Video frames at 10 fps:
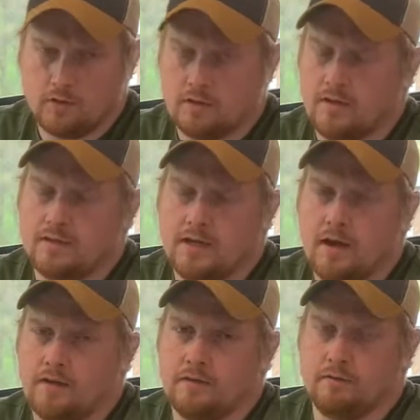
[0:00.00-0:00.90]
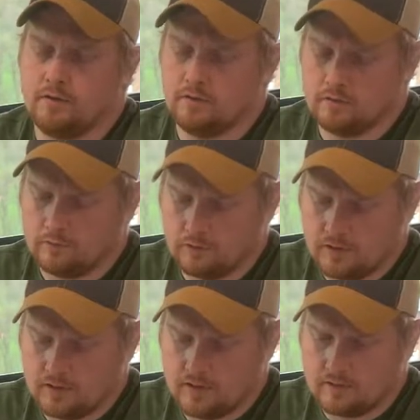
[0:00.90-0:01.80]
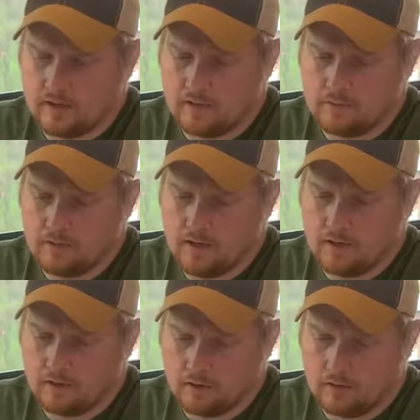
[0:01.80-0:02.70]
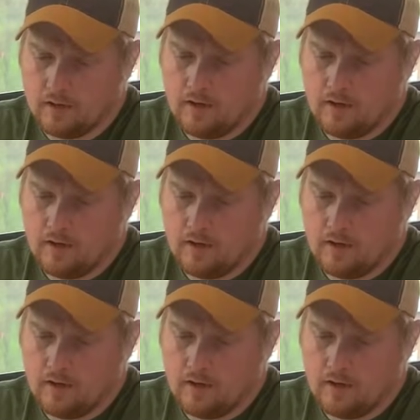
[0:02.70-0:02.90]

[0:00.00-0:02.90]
A ton of different uses for these things, guys. I mean, they are